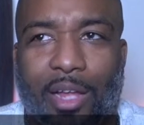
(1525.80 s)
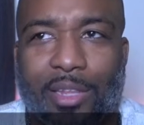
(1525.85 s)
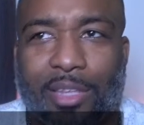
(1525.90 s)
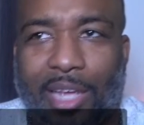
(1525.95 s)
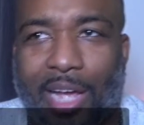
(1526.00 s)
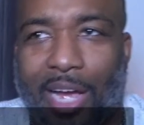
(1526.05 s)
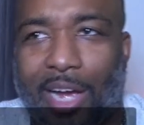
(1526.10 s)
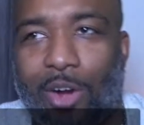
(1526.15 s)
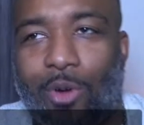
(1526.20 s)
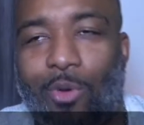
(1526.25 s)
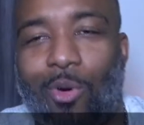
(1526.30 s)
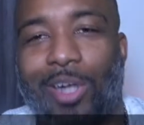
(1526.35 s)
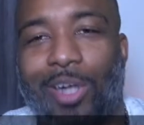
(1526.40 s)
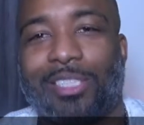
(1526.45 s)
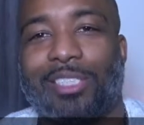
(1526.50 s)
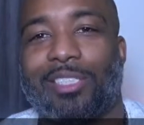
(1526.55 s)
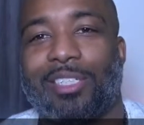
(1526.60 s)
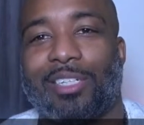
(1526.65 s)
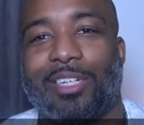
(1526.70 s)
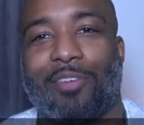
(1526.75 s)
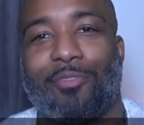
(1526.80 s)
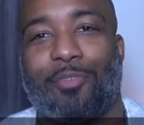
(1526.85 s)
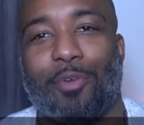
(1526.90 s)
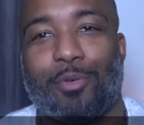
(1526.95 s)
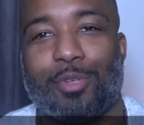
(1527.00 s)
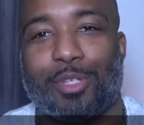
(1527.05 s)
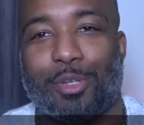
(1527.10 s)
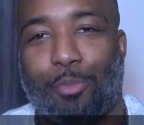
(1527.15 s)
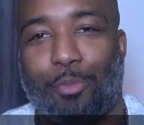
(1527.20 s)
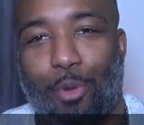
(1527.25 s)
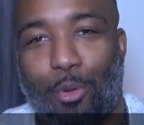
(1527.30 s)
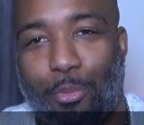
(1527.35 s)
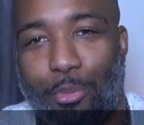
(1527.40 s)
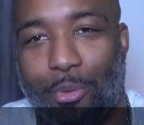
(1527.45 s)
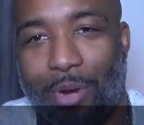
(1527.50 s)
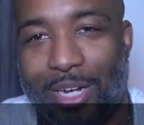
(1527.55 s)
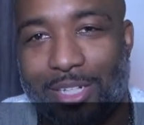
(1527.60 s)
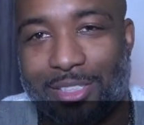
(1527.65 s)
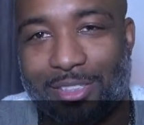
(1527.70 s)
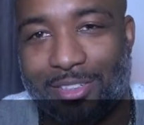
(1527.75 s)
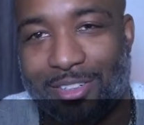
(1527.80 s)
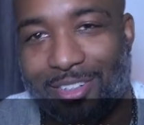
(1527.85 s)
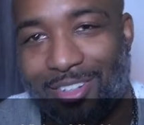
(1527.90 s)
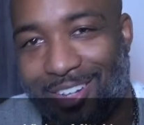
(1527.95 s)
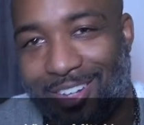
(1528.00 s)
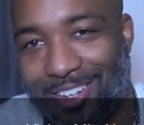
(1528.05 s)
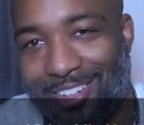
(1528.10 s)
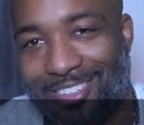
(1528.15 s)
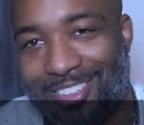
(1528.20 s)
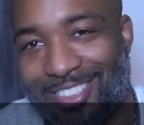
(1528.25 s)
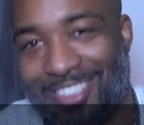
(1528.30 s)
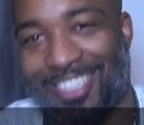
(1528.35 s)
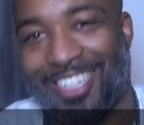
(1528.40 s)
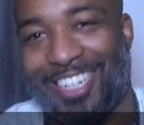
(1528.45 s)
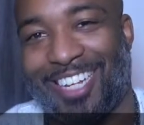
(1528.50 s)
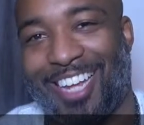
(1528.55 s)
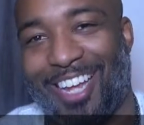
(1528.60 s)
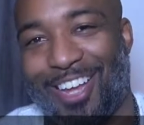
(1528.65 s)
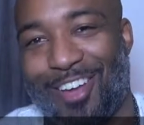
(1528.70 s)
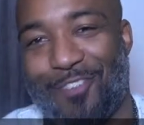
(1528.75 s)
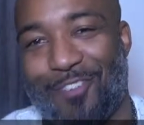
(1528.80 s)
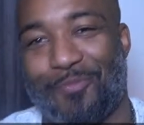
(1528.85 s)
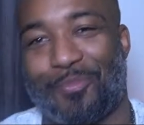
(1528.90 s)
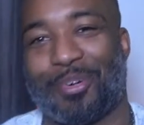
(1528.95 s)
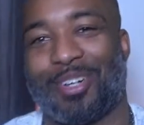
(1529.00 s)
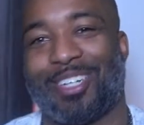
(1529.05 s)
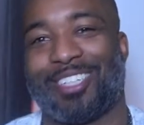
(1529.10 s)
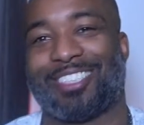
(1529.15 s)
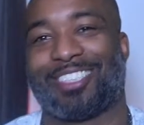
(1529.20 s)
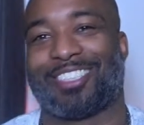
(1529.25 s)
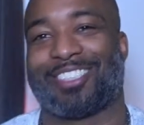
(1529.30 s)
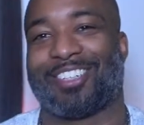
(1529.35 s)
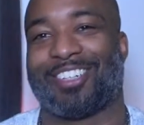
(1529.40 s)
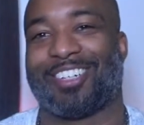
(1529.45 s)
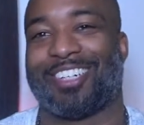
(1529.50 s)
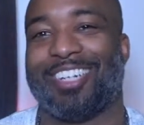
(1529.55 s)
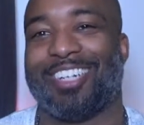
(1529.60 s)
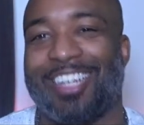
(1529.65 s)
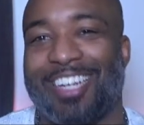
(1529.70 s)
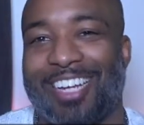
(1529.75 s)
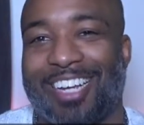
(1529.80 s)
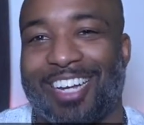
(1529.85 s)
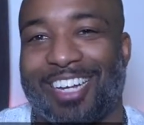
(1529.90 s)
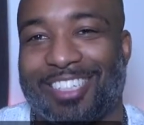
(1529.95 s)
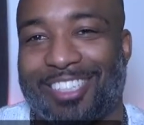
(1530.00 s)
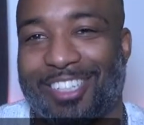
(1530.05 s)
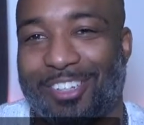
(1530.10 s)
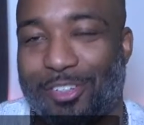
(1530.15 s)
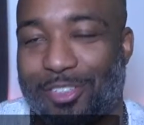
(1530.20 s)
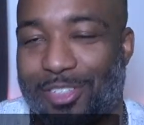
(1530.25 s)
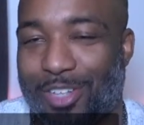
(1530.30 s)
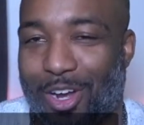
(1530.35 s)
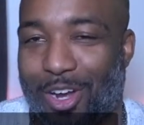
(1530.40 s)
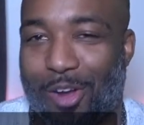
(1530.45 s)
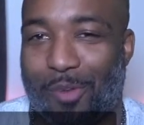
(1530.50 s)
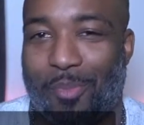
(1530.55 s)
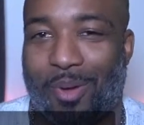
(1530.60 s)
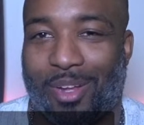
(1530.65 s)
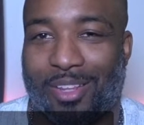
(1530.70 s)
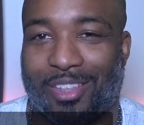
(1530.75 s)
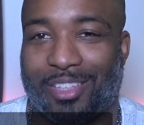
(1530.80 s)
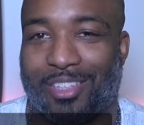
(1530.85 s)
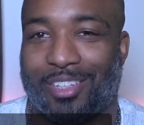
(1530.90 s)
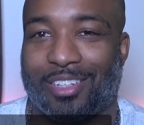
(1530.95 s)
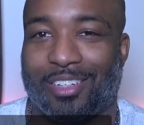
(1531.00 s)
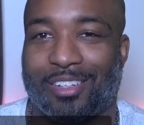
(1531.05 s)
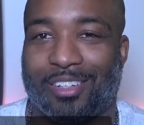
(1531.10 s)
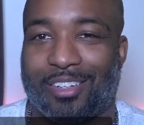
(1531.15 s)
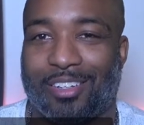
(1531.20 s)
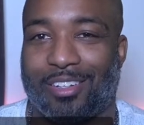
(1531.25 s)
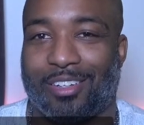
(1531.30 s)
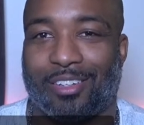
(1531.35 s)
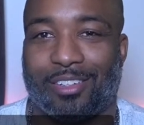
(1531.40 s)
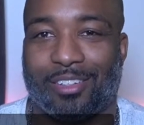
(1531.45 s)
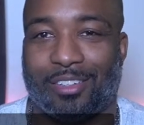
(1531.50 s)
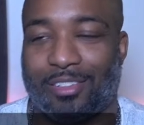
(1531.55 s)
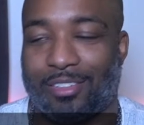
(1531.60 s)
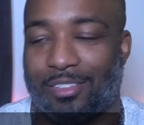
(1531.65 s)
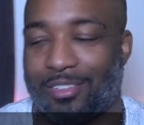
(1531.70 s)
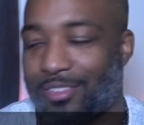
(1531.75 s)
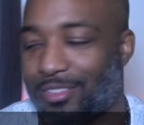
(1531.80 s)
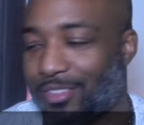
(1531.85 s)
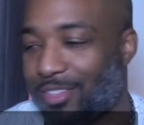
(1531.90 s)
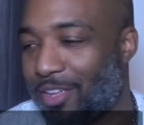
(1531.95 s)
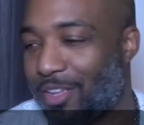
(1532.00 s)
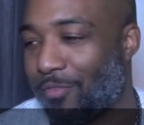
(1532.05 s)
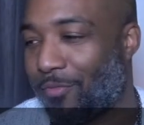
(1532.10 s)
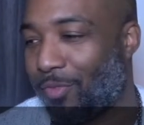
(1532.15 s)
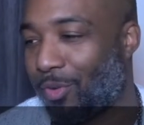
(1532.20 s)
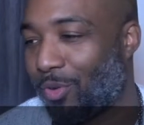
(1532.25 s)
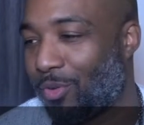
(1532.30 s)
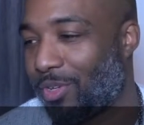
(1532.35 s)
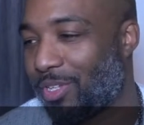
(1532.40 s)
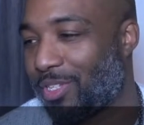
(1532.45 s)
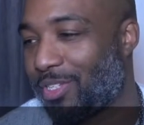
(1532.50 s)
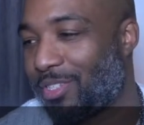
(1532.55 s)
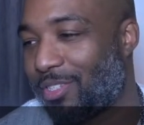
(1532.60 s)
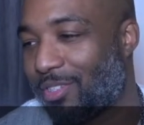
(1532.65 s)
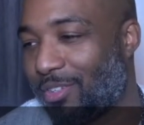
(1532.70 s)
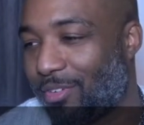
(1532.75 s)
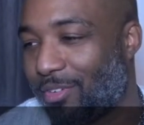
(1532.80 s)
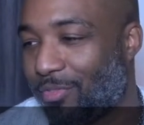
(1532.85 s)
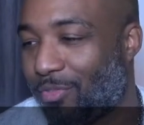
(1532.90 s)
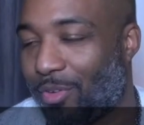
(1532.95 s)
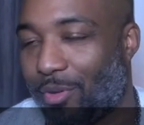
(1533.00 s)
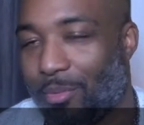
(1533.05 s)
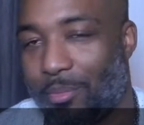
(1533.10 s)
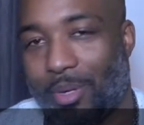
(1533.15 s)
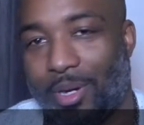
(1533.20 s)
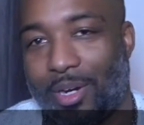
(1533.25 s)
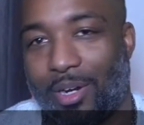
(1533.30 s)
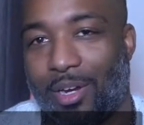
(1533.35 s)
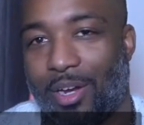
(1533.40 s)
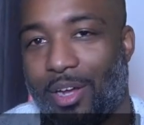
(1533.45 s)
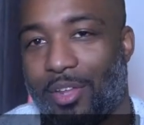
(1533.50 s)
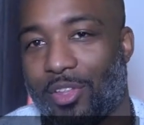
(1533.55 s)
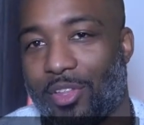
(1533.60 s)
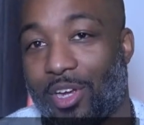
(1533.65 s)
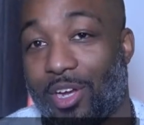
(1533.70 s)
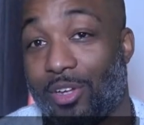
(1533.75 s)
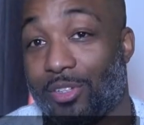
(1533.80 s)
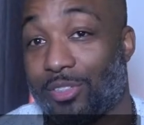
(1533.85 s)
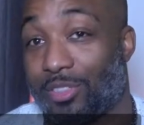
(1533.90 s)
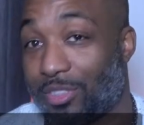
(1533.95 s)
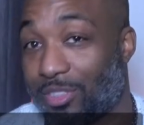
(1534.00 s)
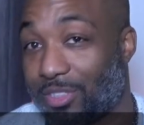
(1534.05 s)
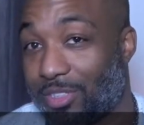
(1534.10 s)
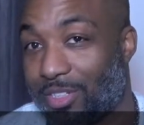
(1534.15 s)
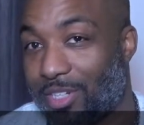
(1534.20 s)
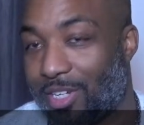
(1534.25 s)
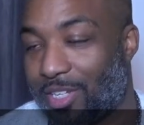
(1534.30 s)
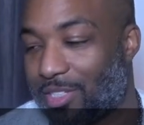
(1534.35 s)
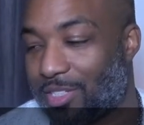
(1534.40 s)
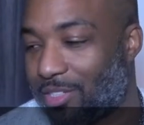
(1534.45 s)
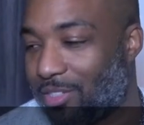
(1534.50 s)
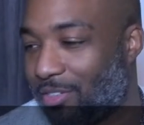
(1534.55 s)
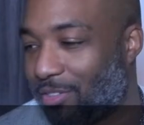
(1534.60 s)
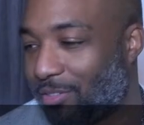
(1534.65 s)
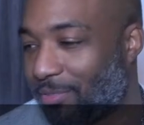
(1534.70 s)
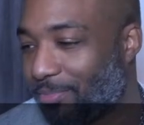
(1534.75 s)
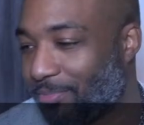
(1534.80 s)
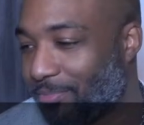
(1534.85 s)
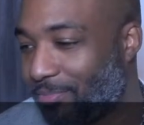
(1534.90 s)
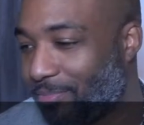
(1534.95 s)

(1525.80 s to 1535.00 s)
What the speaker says: I think I questioned if it was appropriation or not. I'm pretty sure because they were talking about the influence from other cultures in that song.